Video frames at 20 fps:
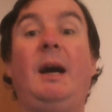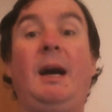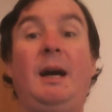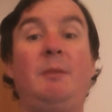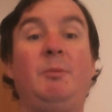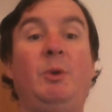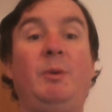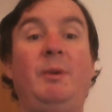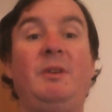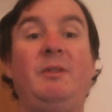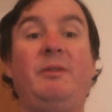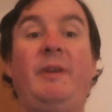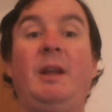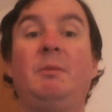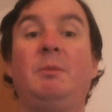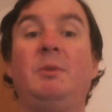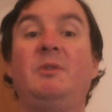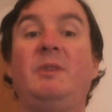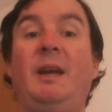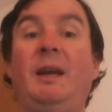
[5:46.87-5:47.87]
I'm always
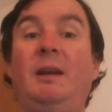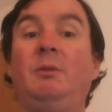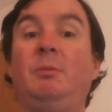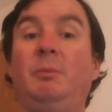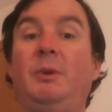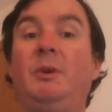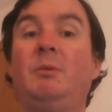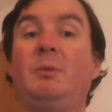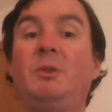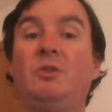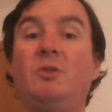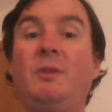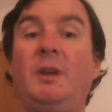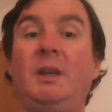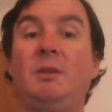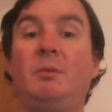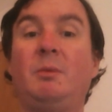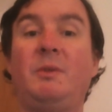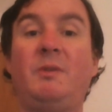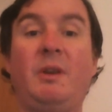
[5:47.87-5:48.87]
available to help you and
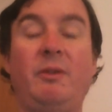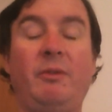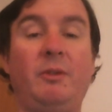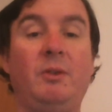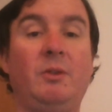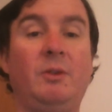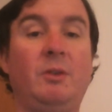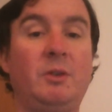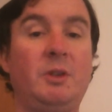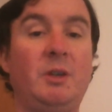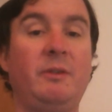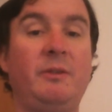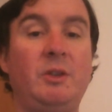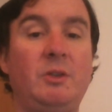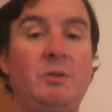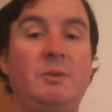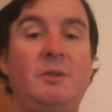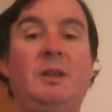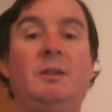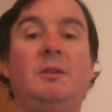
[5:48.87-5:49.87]
train you with different
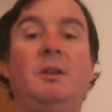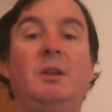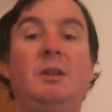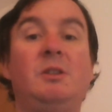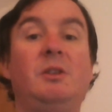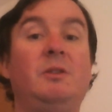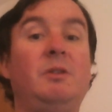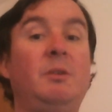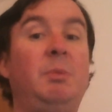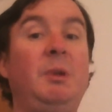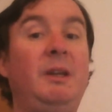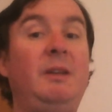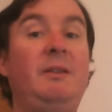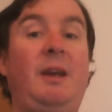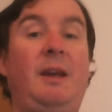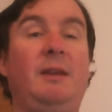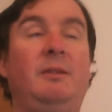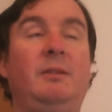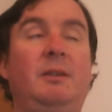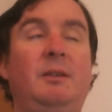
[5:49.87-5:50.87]
audiovisual technology, so please
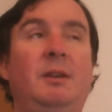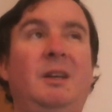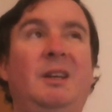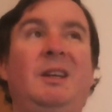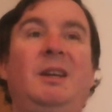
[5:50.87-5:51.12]
ask.